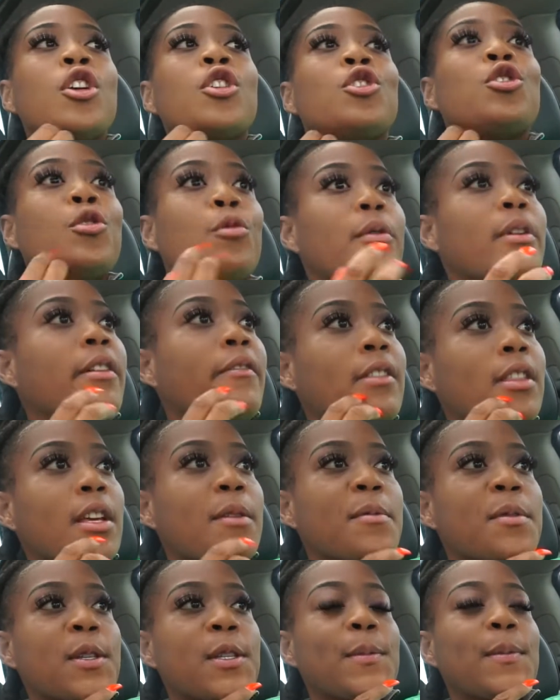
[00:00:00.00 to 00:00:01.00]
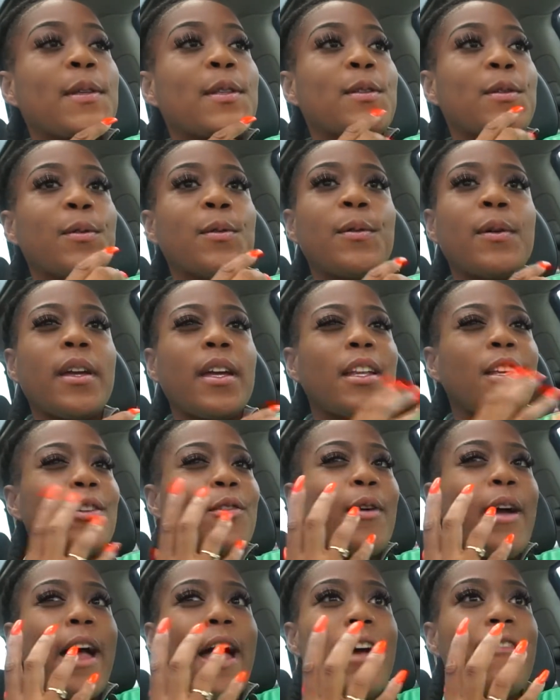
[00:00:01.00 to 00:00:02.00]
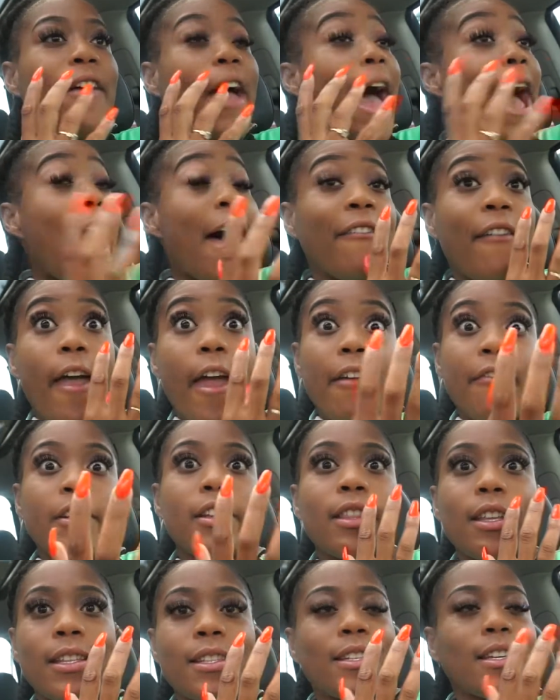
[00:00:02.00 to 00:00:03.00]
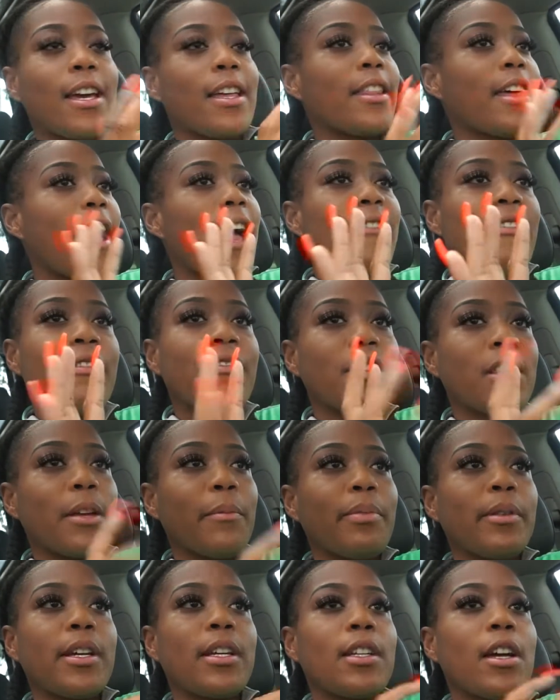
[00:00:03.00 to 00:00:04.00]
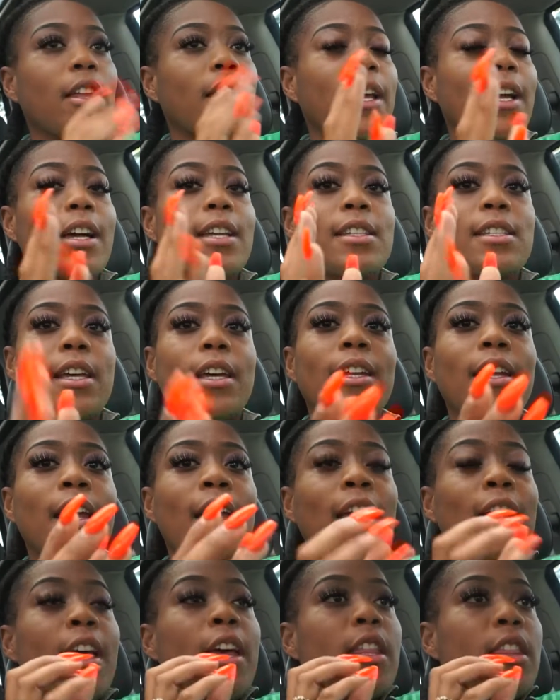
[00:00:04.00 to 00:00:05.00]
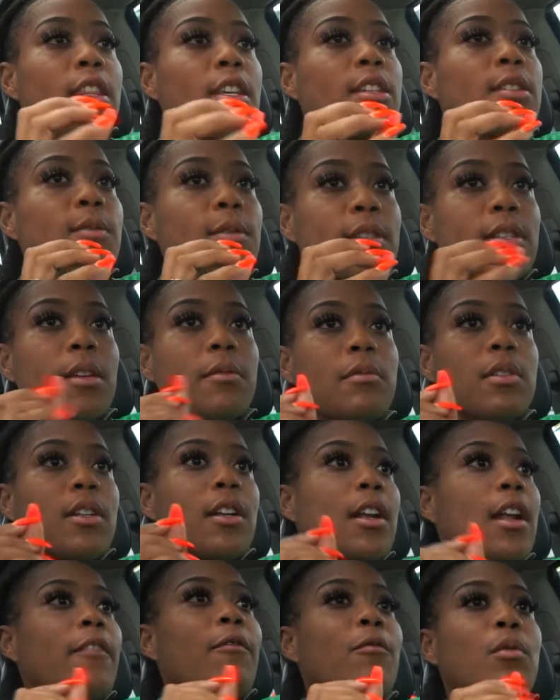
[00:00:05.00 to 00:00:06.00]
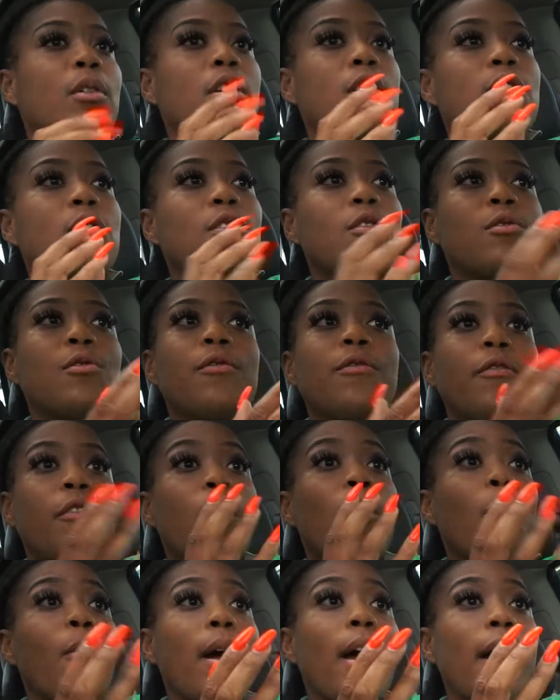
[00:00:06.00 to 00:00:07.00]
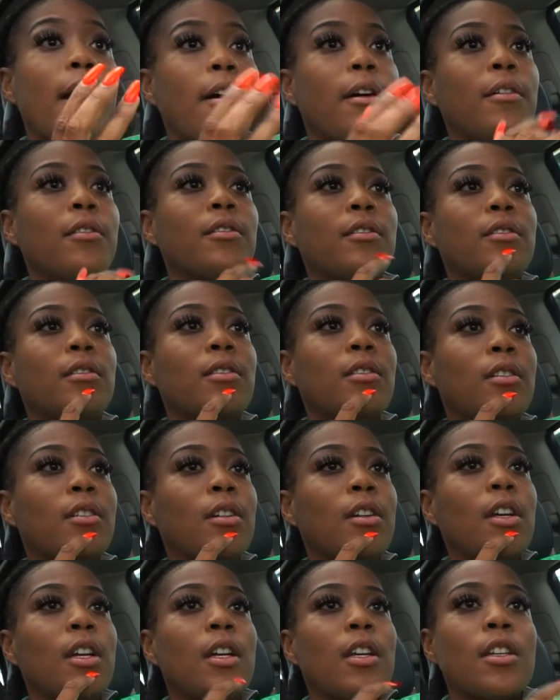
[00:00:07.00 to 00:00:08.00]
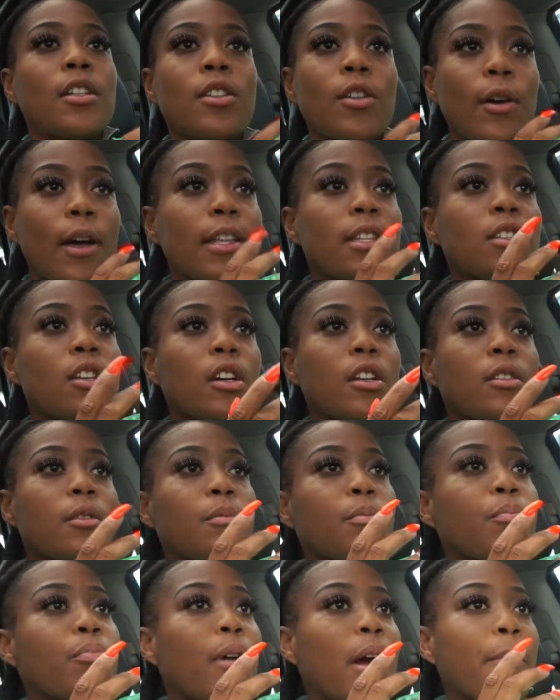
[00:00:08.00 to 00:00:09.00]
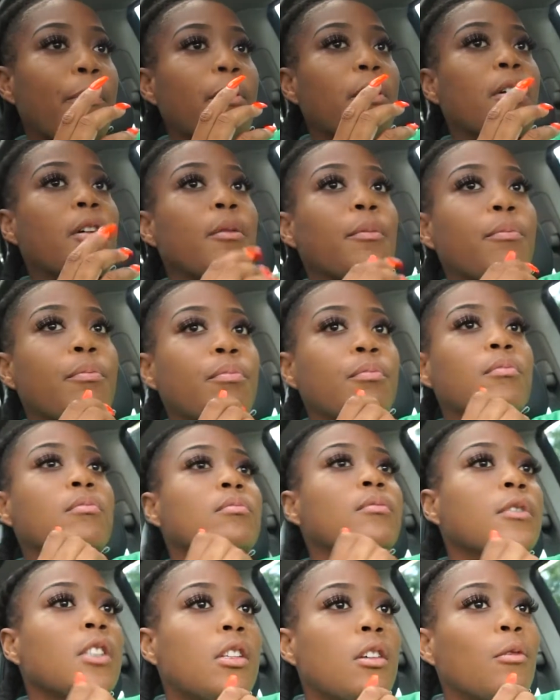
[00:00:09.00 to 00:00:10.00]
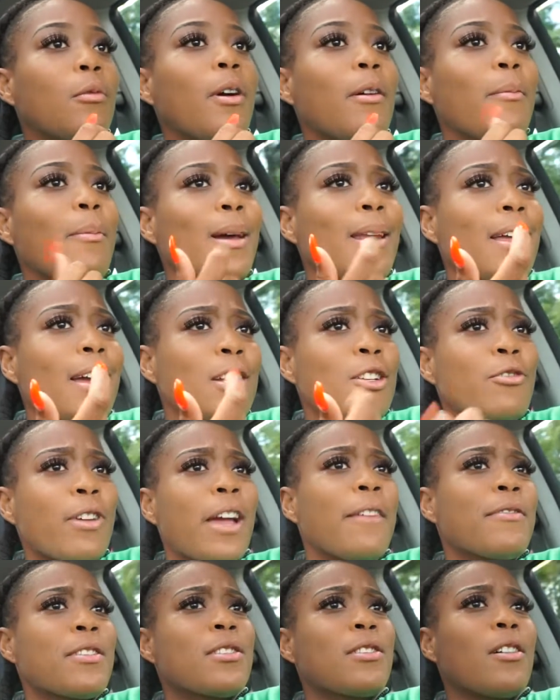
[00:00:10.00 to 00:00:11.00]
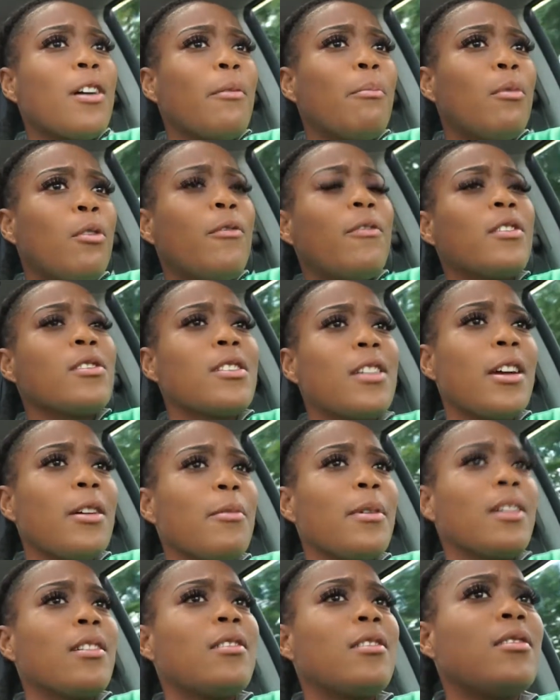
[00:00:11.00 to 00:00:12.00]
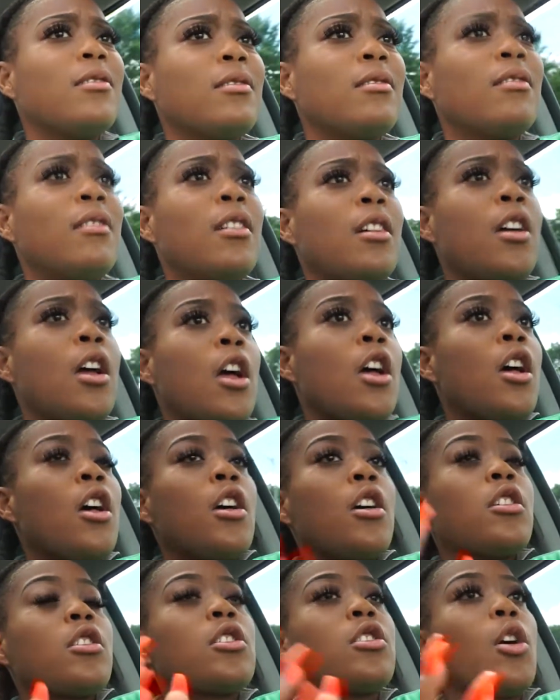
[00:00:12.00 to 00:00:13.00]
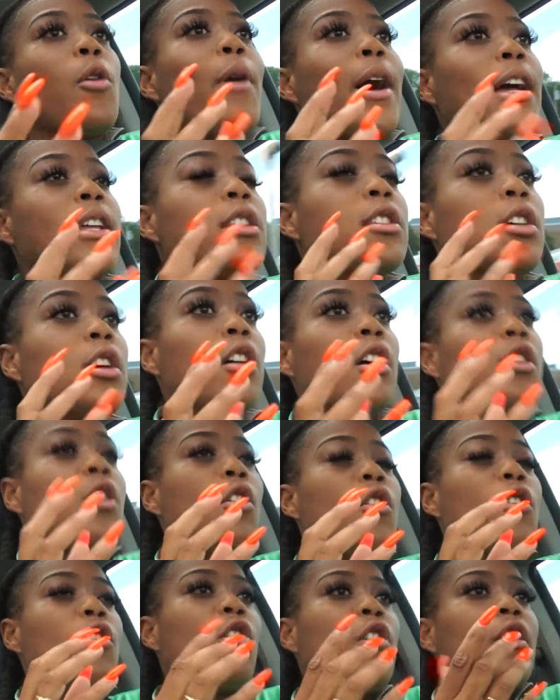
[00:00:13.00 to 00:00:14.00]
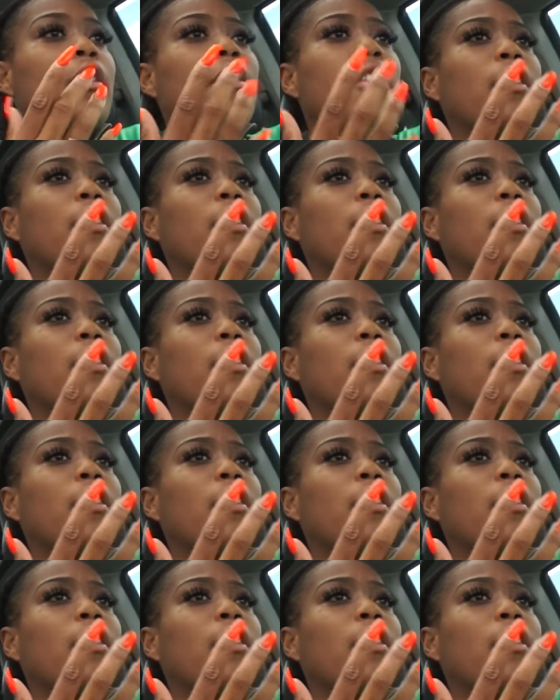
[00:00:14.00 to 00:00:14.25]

doing everything I'm supposed to be doing. You know, I have everything together. I have everything planned out. Like I said, this was something that I've wanted to do for a while. So I took proper, well, everybody I drive mobile Thailand now. So I took all